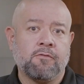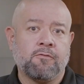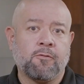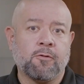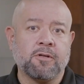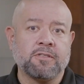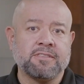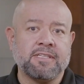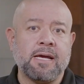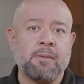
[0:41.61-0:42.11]

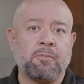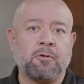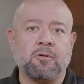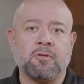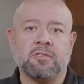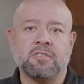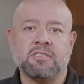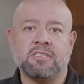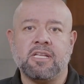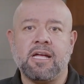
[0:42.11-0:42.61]
For
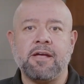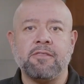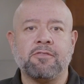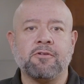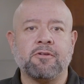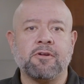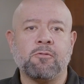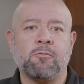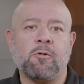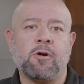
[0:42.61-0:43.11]
example, slide
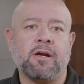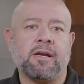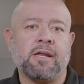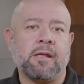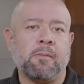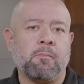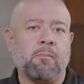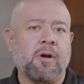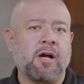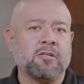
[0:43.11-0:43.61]
31
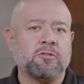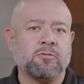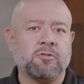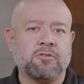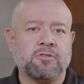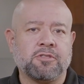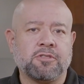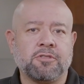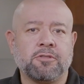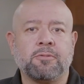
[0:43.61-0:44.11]
in
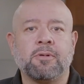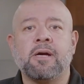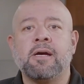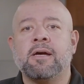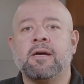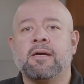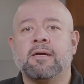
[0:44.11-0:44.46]
Module 2